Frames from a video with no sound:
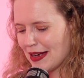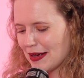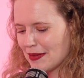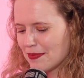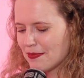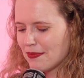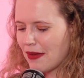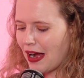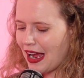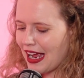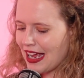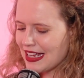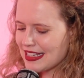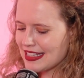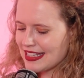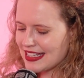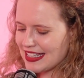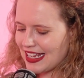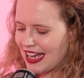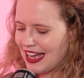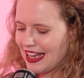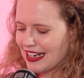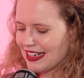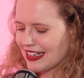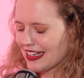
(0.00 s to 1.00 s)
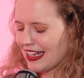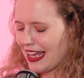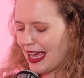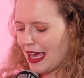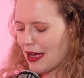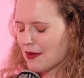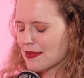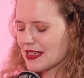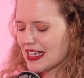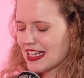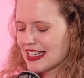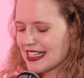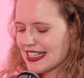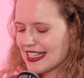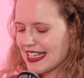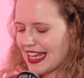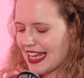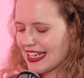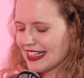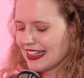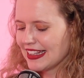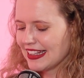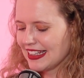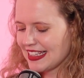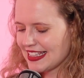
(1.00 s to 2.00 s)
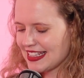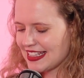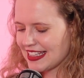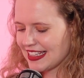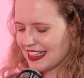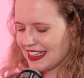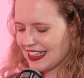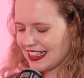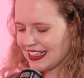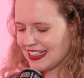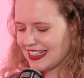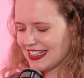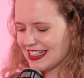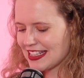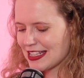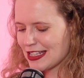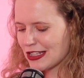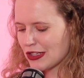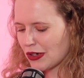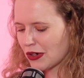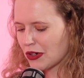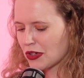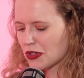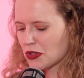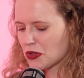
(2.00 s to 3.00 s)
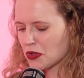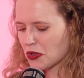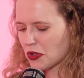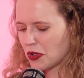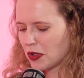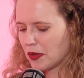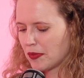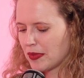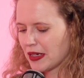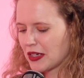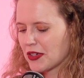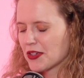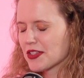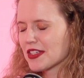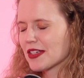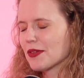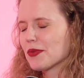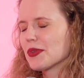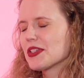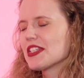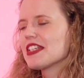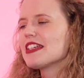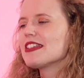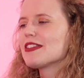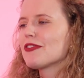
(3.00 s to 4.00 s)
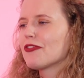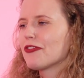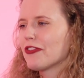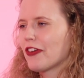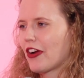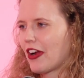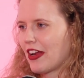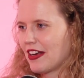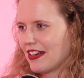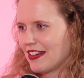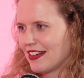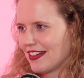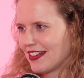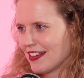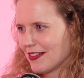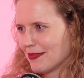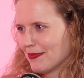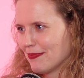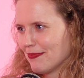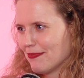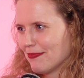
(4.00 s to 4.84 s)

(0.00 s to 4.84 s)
My son kept a dead lizard in his sock drawer because it was his friend.